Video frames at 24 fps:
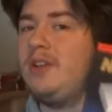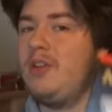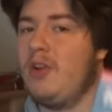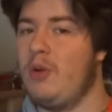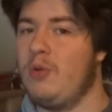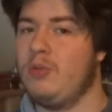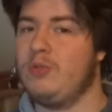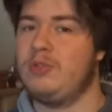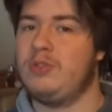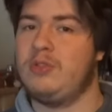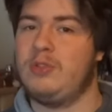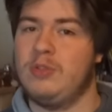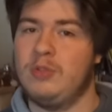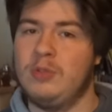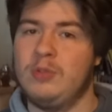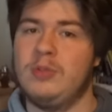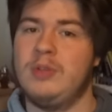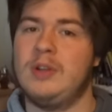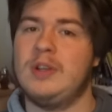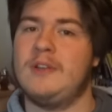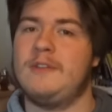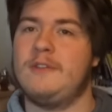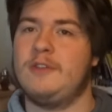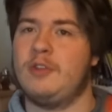go
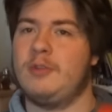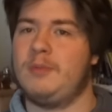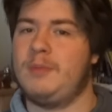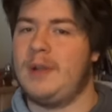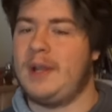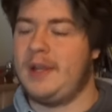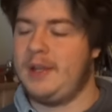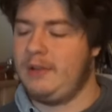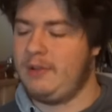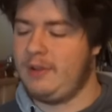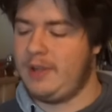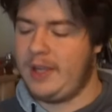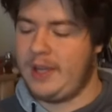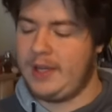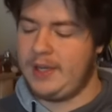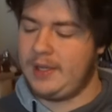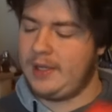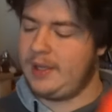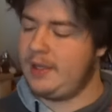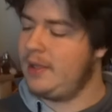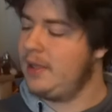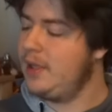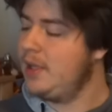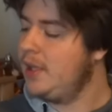to if you're planning on
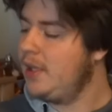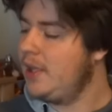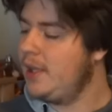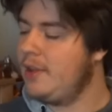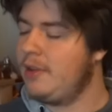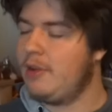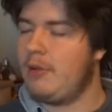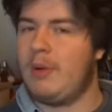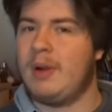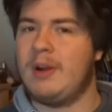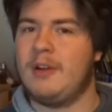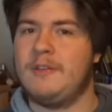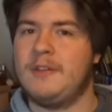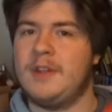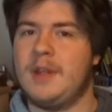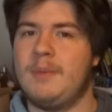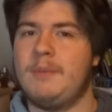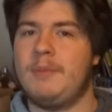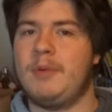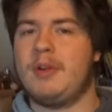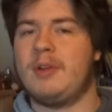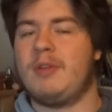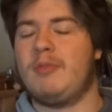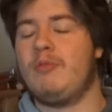getting either one of
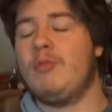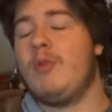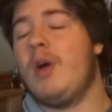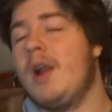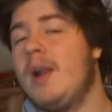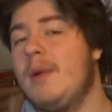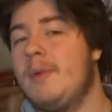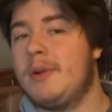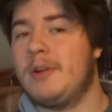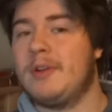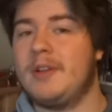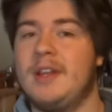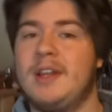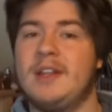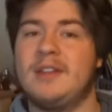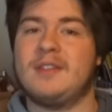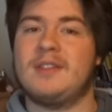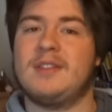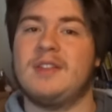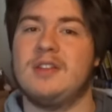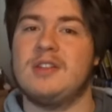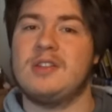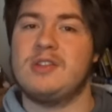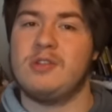them, but whatever,
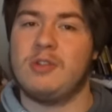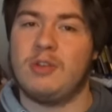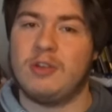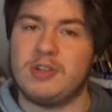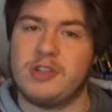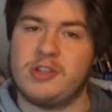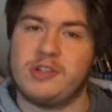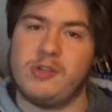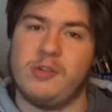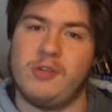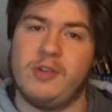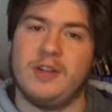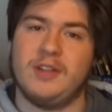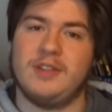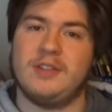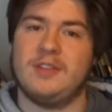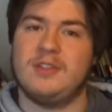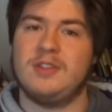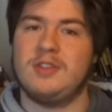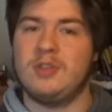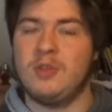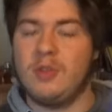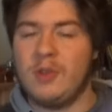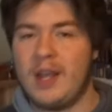it's your
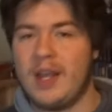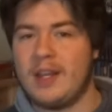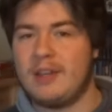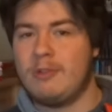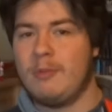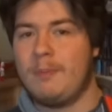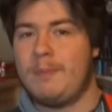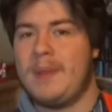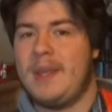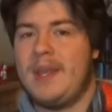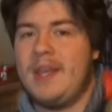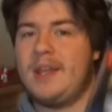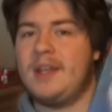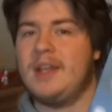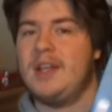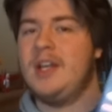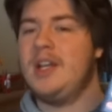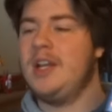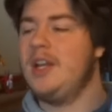choice. You get to pick.